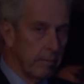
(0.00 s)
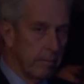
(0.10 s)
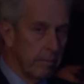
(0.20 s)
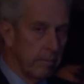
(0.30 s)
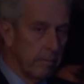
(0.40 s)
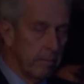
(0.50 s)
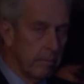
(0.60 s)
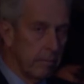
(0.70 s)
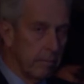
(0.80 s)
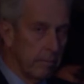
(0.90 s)

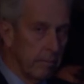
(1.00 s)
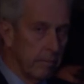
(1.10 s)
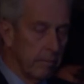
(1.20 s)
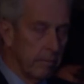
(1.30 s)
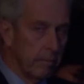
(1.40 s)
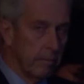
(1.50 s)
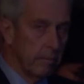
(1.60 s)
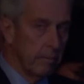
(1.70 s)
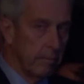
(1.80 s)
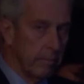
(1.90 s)

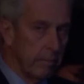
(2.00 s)
(silent)